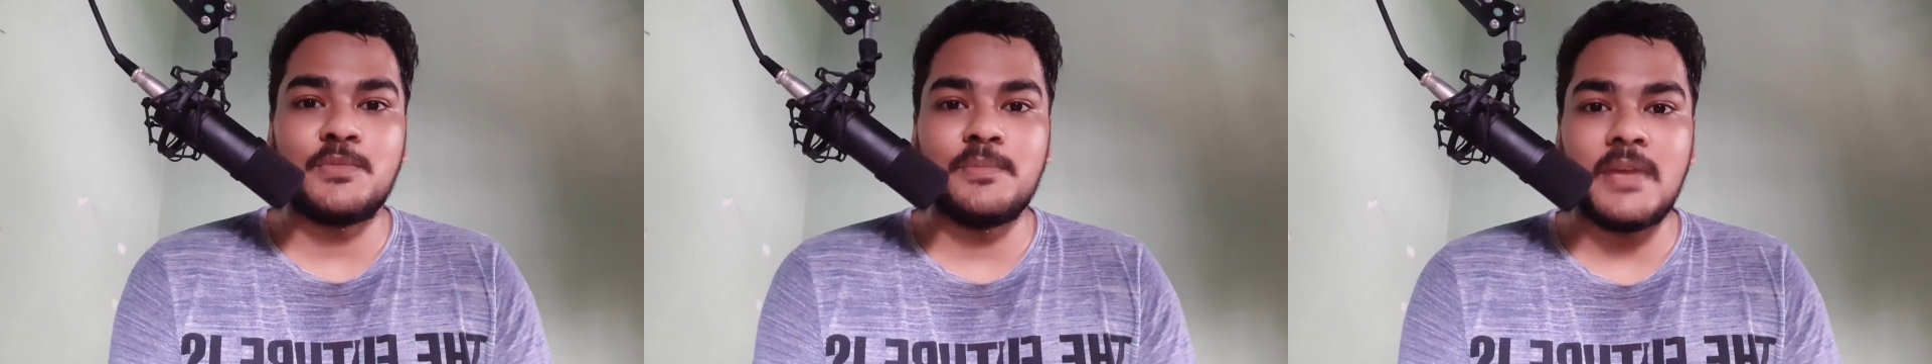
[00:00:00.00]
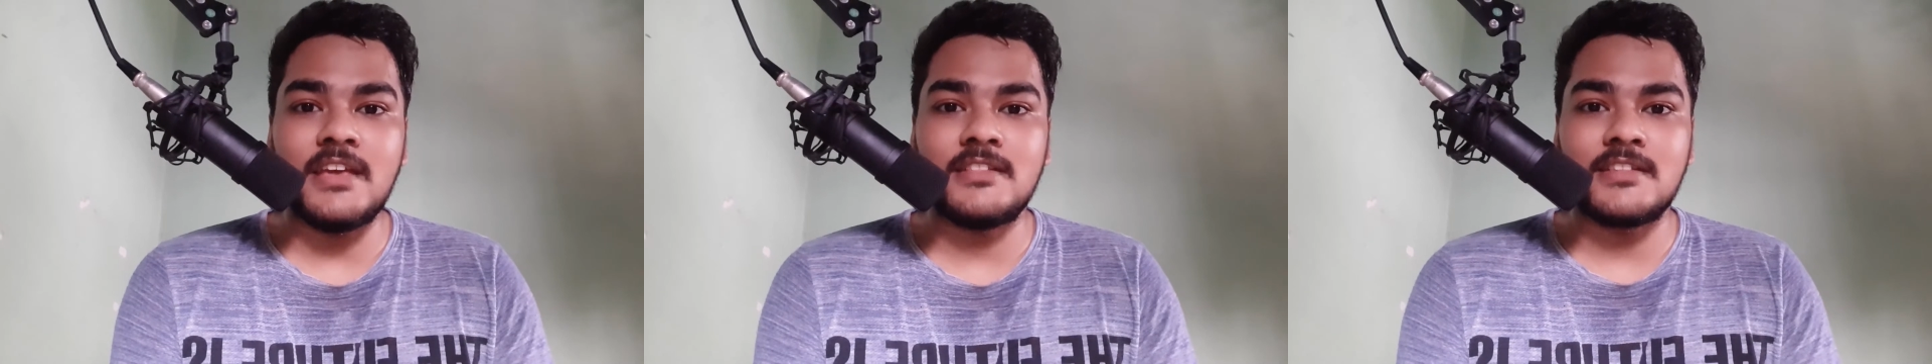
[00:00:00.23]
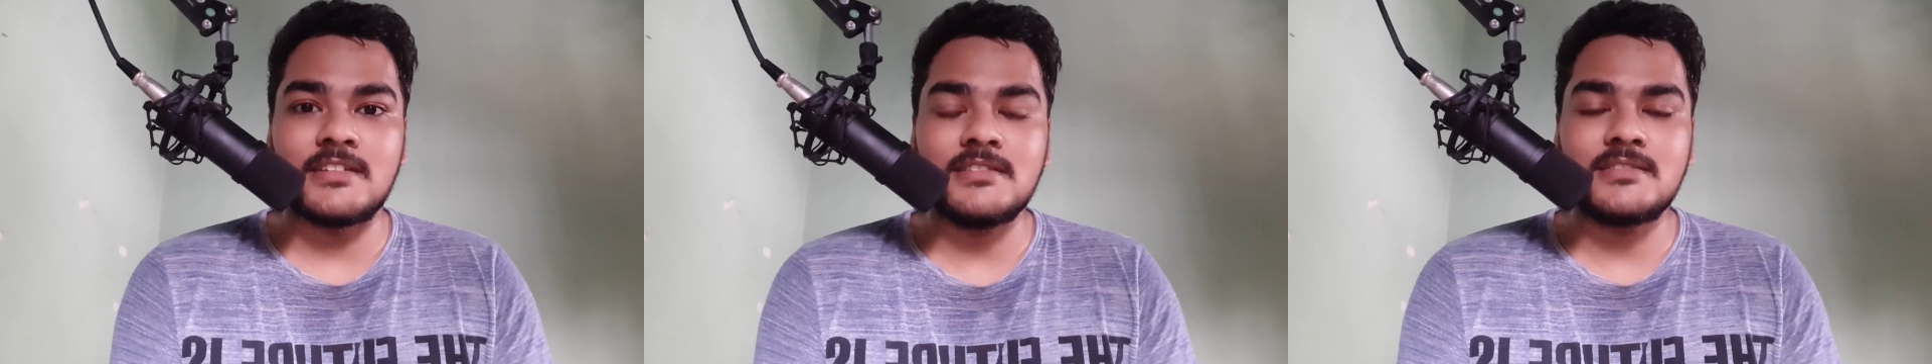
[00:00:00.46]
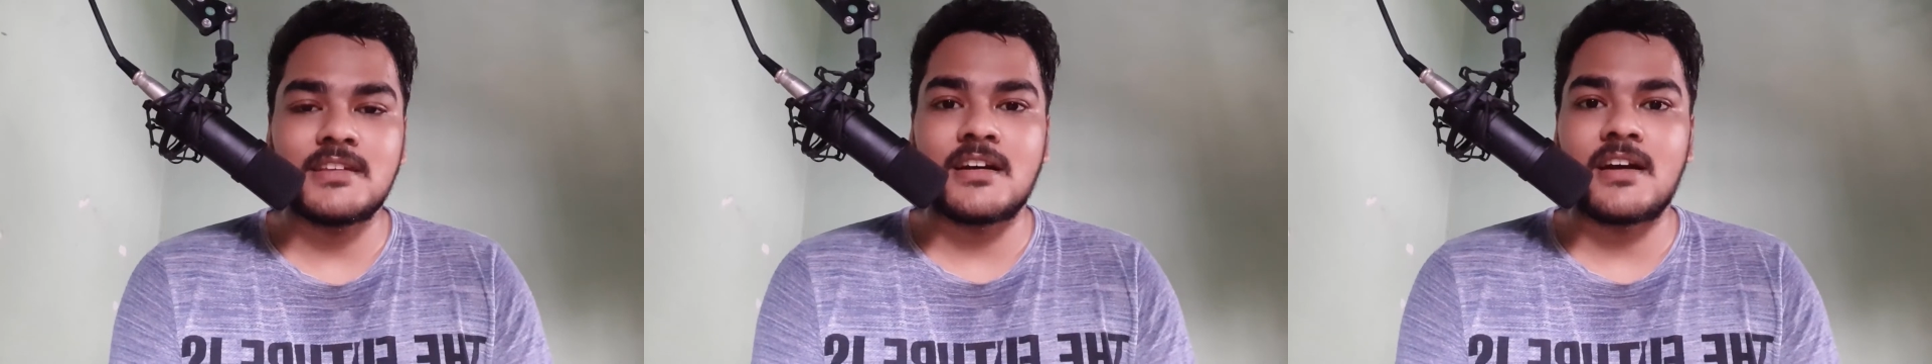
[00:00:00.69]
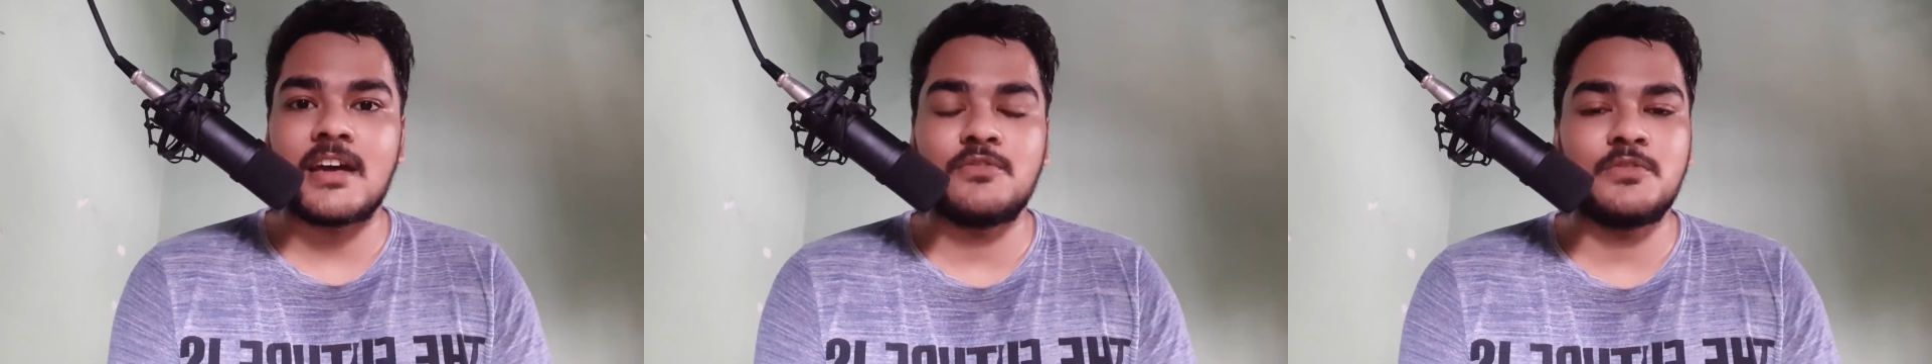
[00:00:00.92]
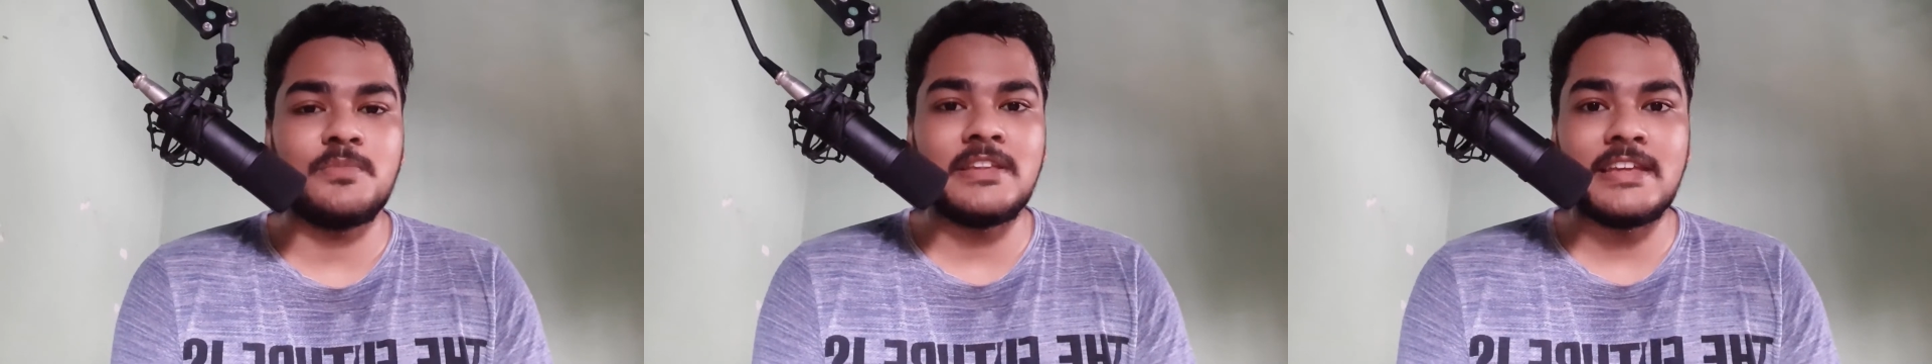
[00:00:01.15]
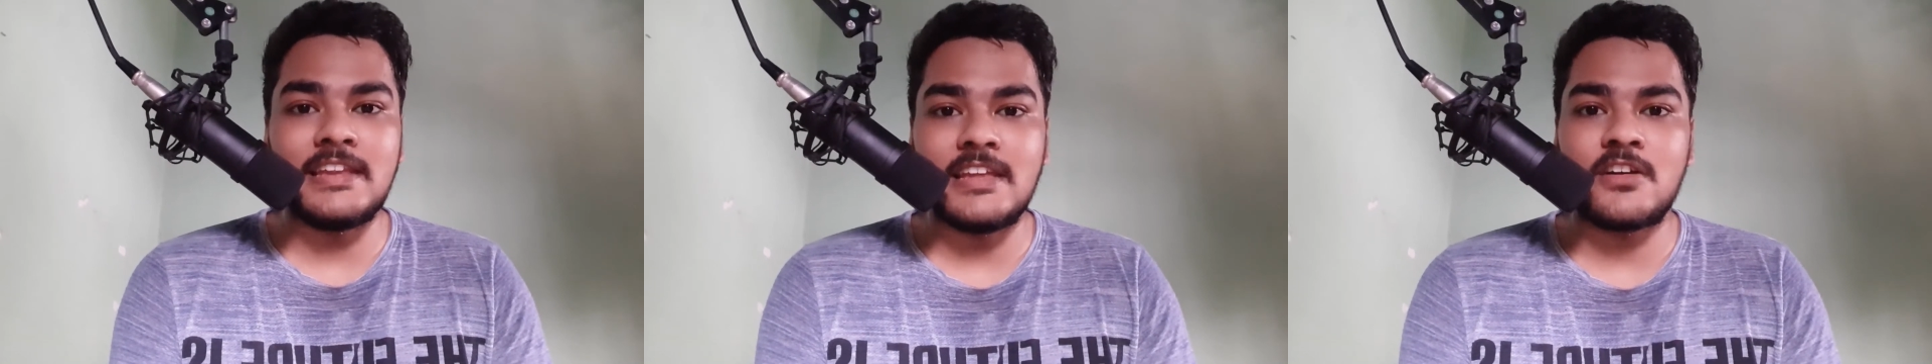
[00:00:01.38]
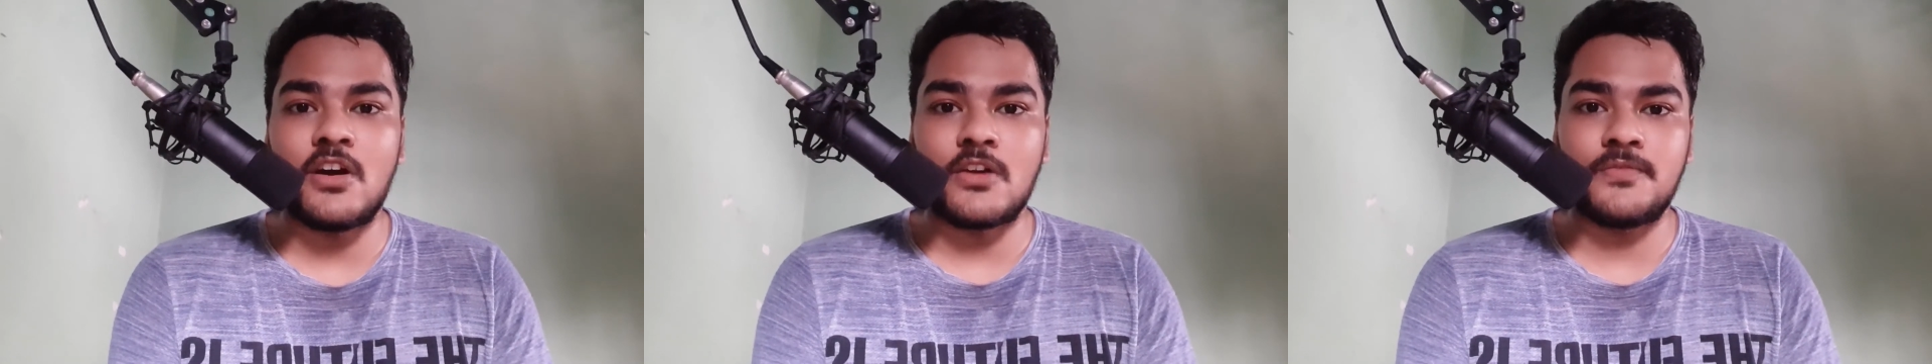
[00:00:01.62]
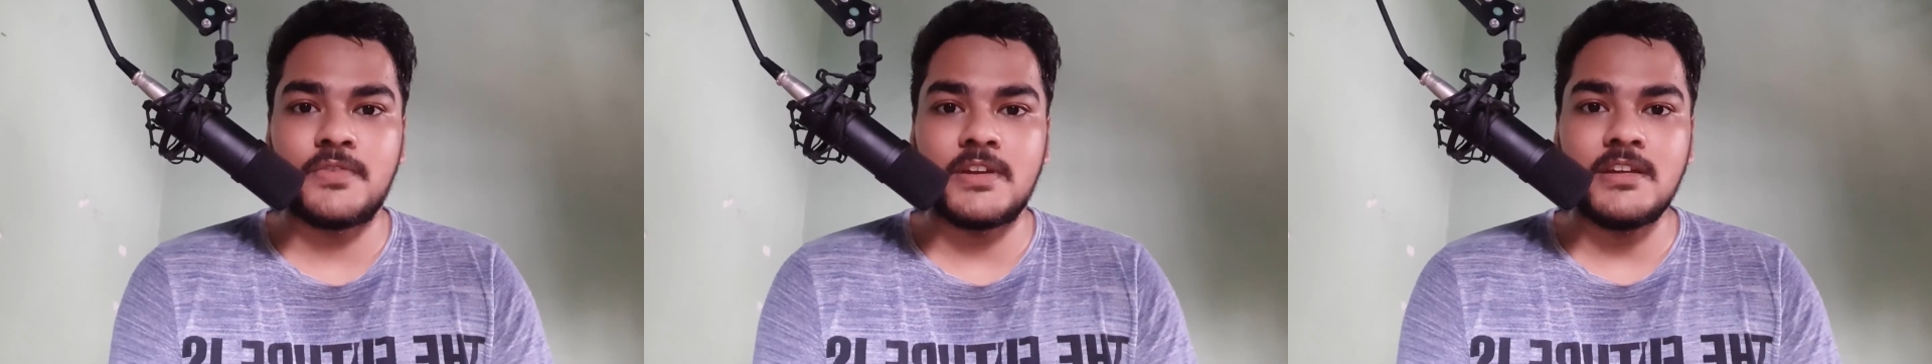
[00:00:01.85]
make this, I would be really
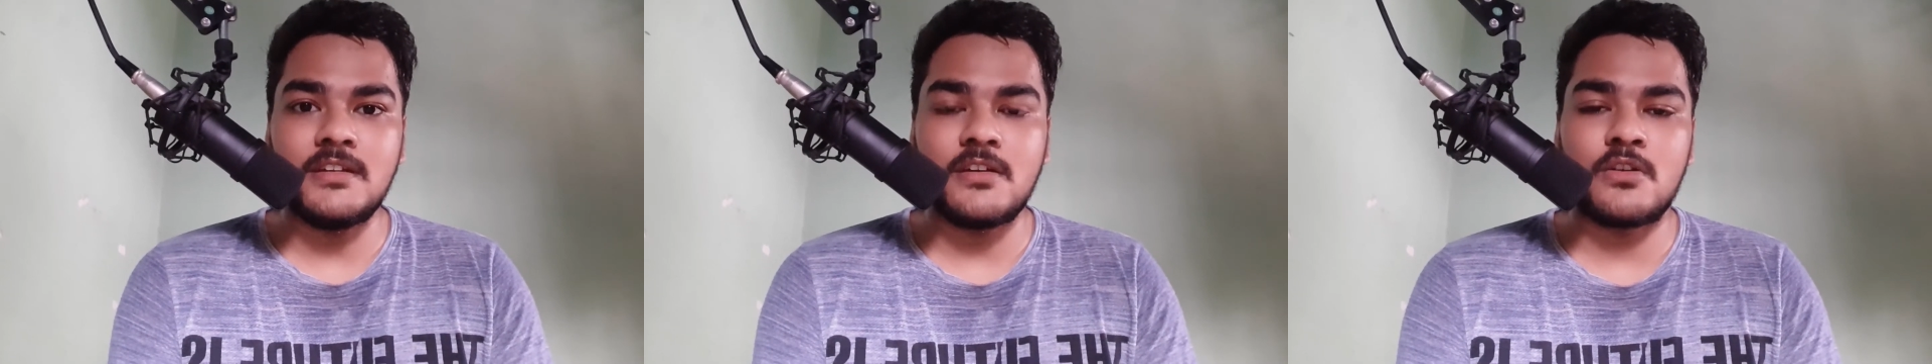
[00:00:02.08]
confident